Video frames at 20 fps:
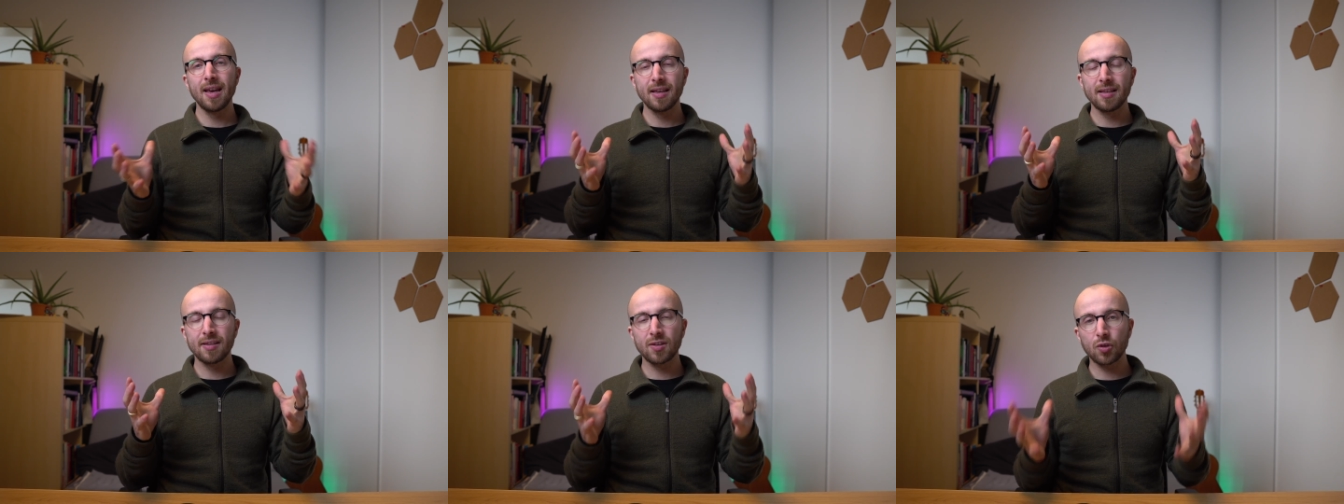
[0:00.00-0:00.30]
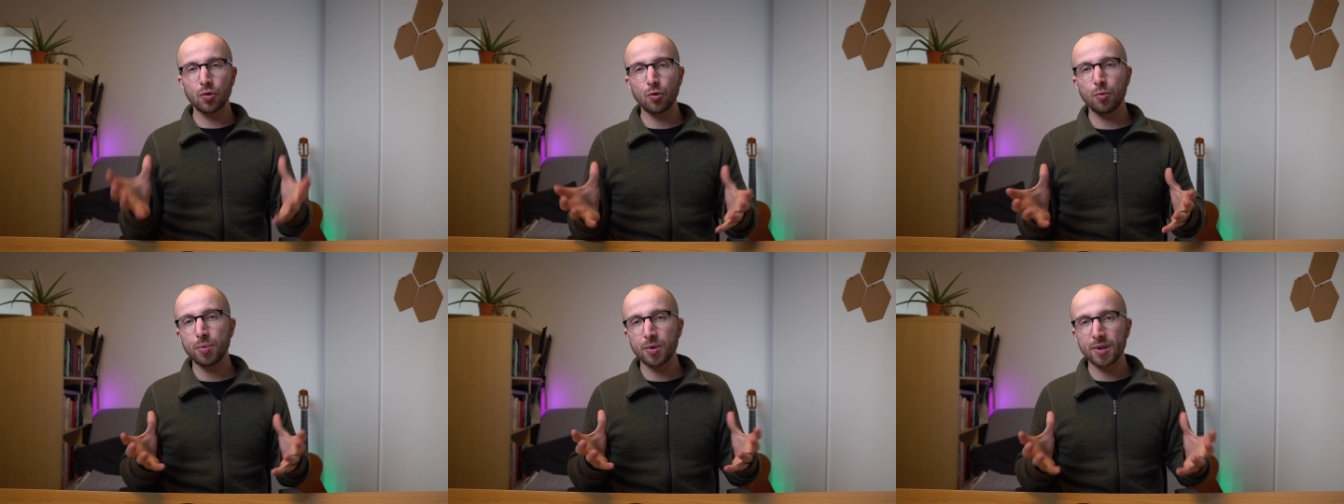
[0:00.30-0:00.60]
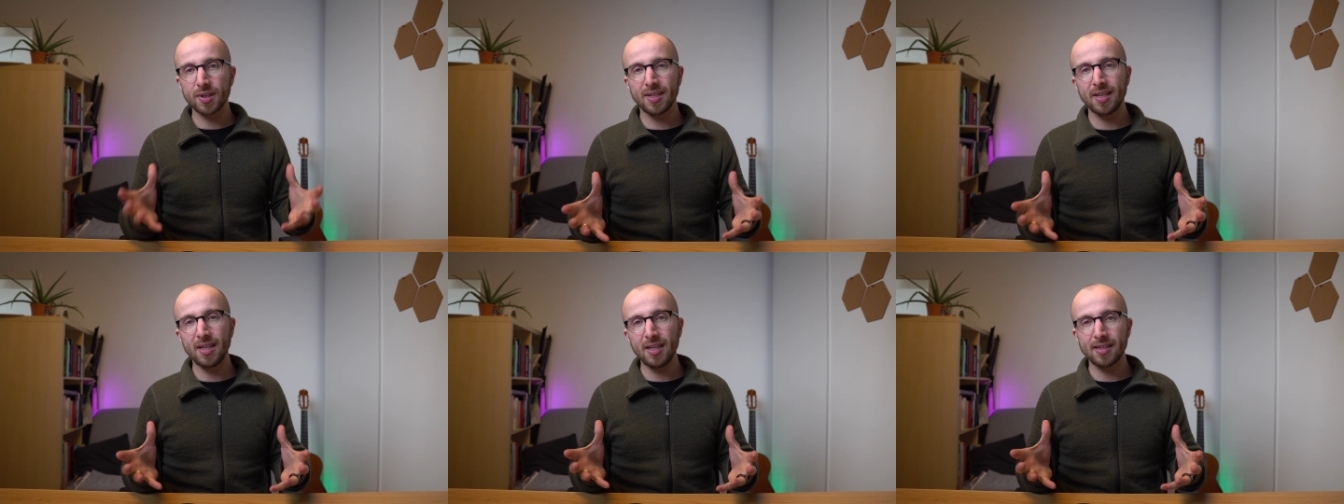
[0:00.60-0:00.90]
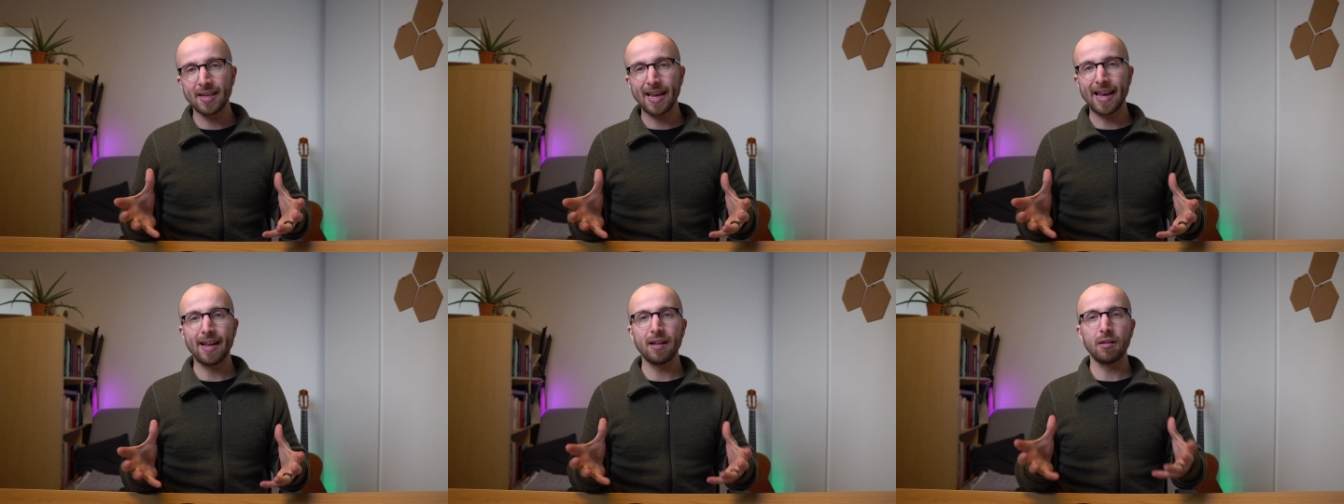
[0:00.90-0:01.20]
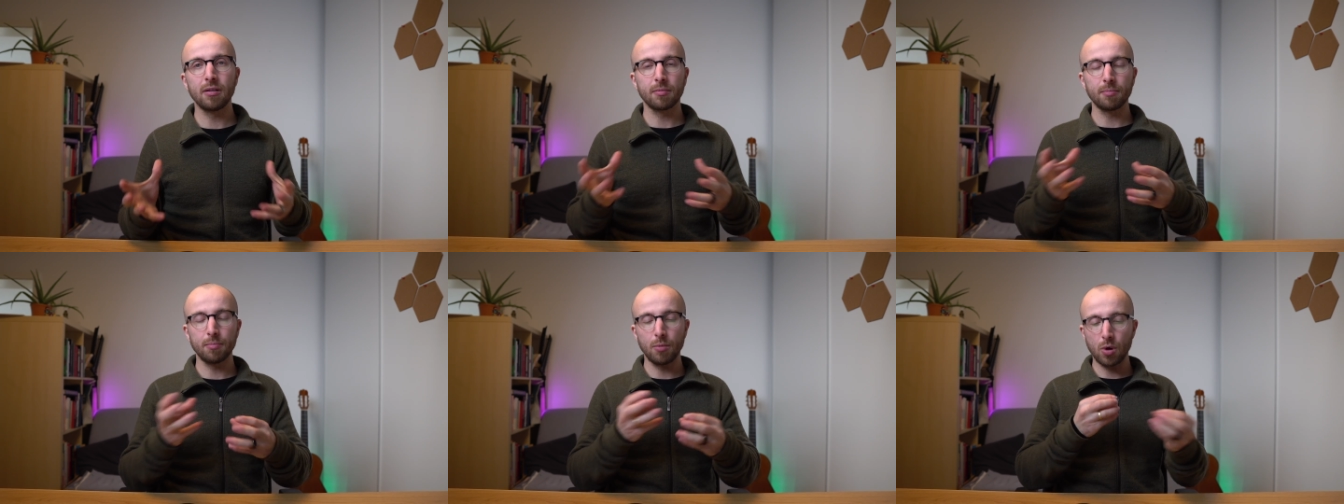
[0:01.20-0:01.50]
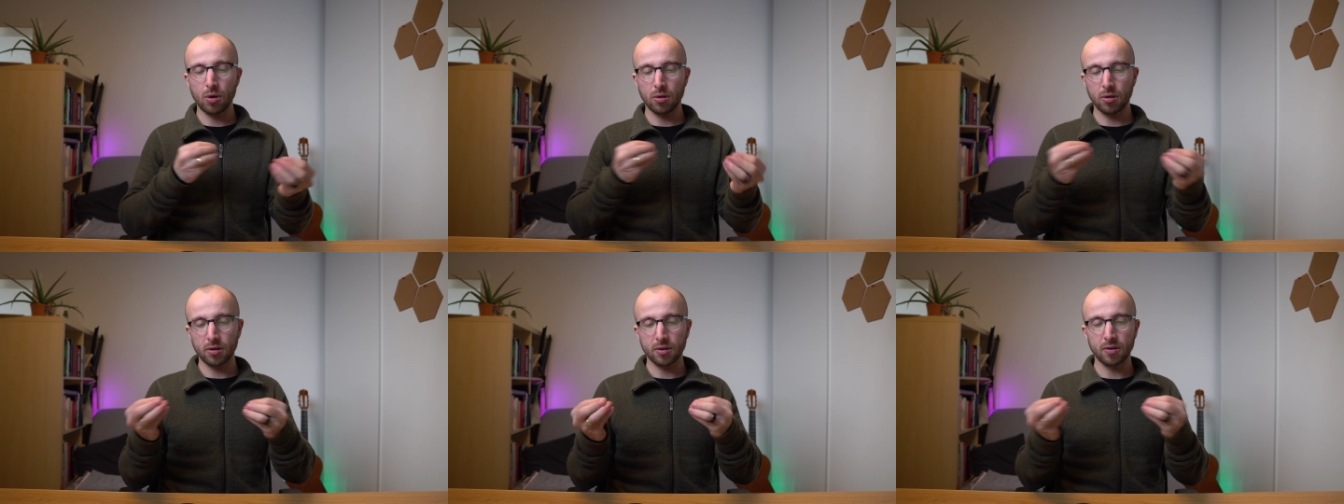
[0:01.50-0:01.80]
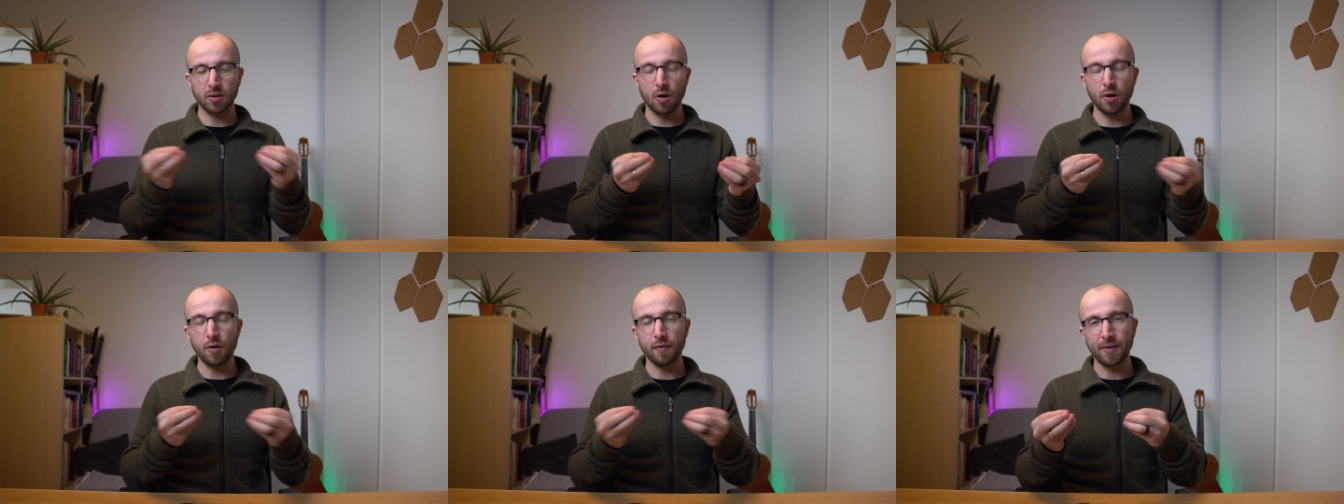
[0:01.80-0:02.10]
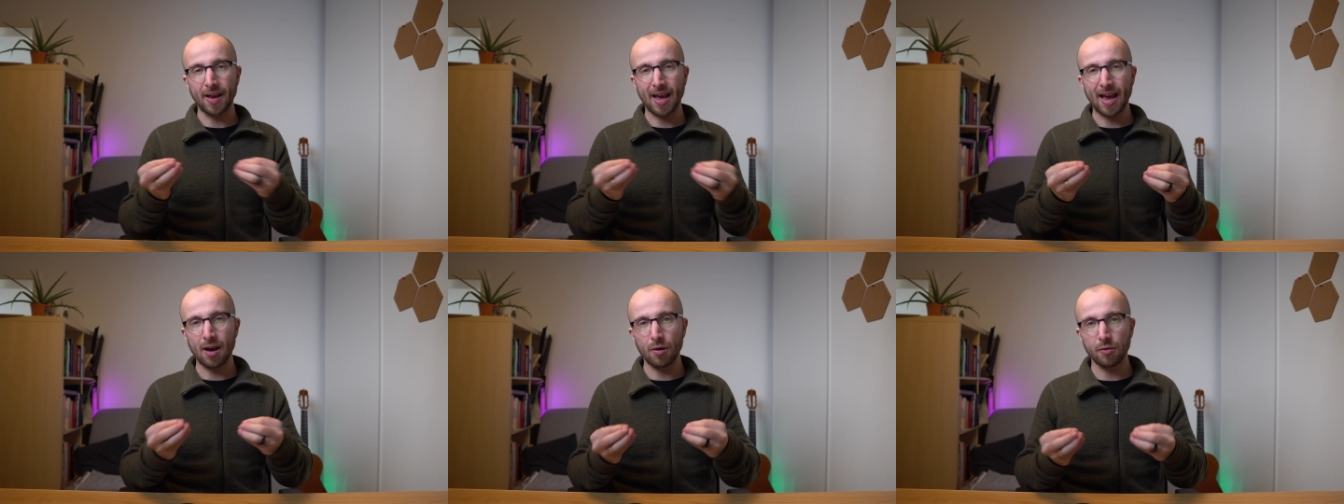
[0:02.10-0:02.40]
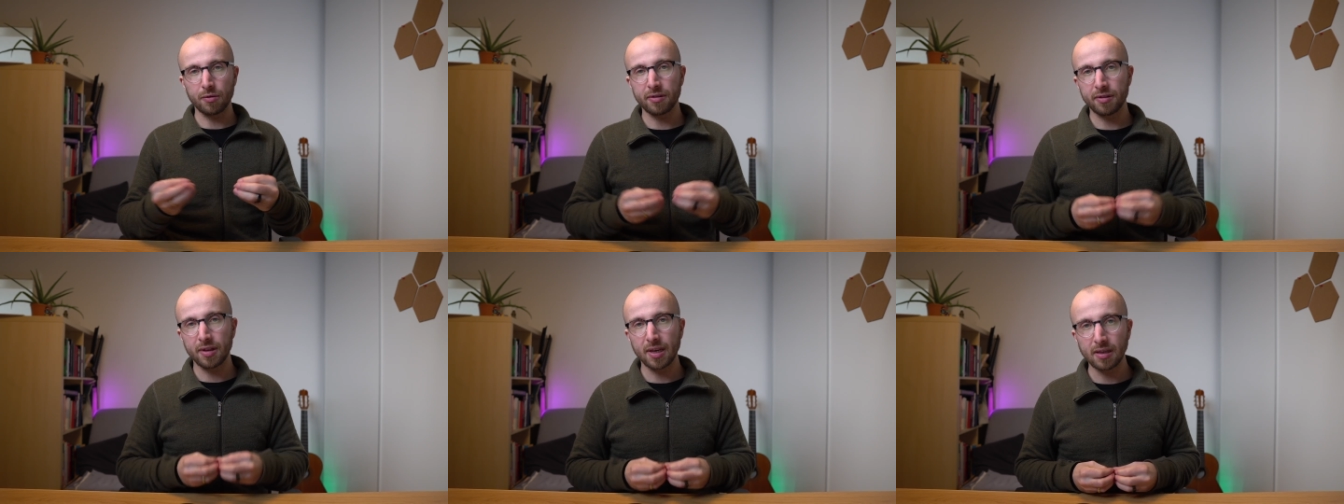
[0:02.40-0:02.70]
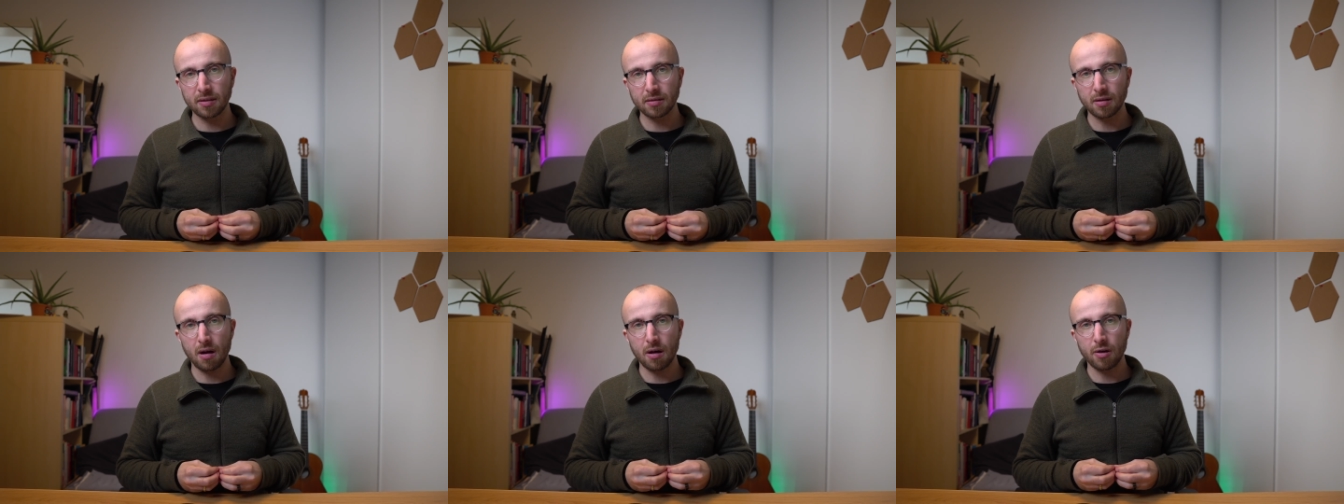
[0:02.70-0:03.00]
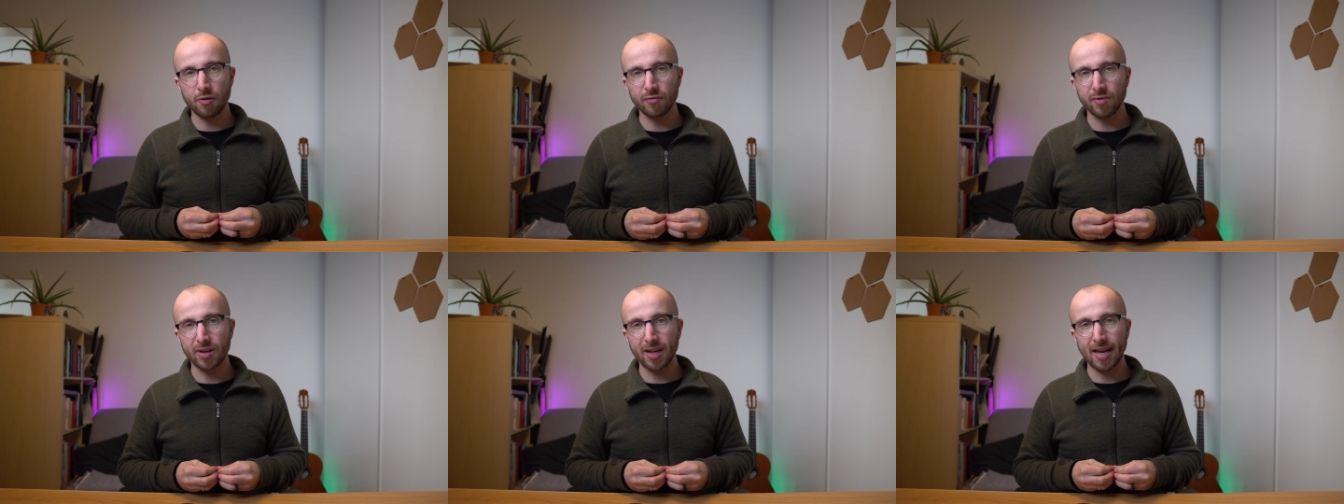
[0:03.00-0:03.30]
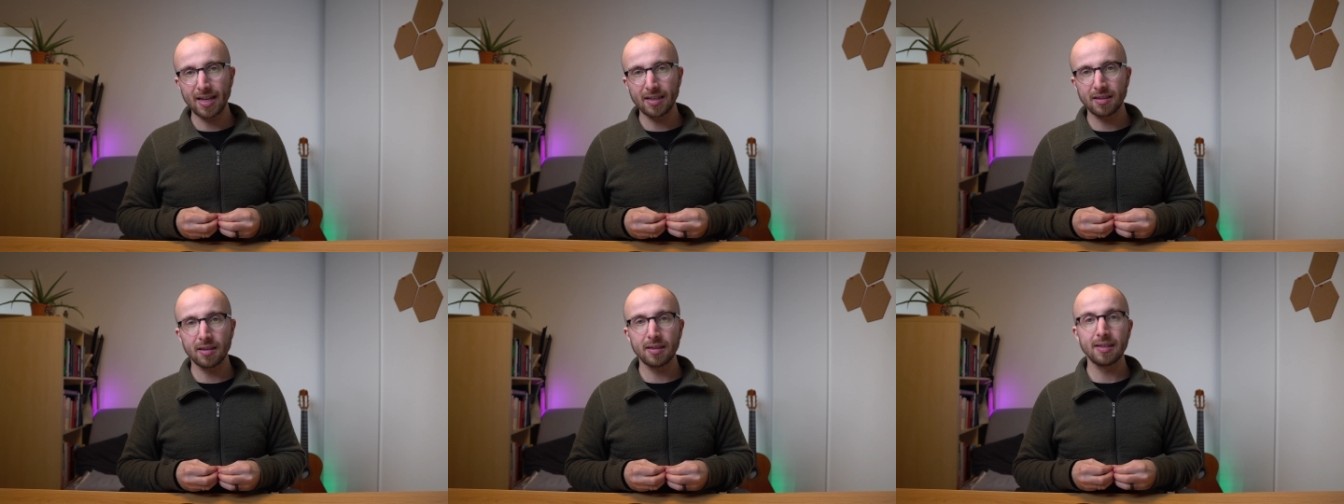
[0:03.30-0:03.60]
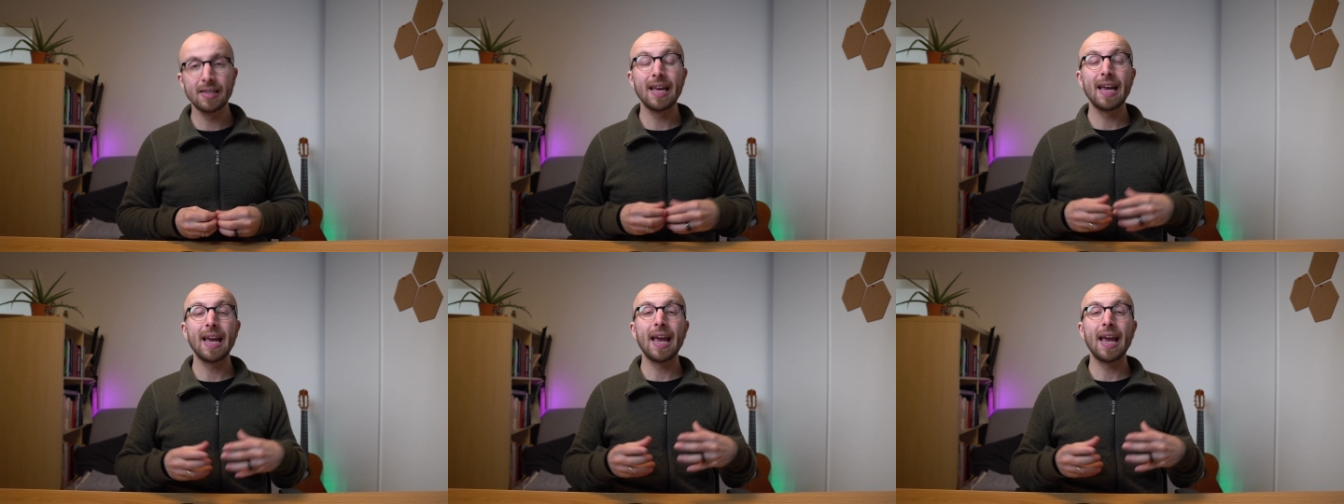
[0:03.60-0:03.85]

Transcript: super detailed models of how things are related